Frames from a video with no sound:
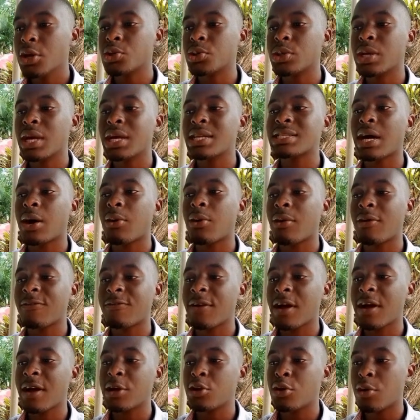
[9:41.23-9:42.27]
to get our
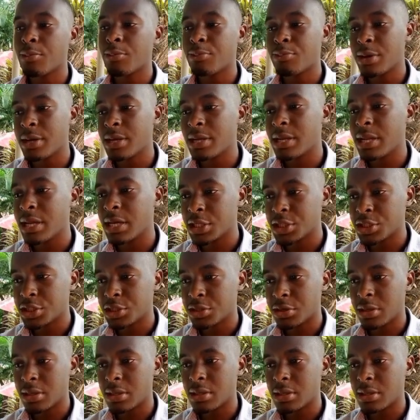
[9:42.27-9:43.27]
final prediction.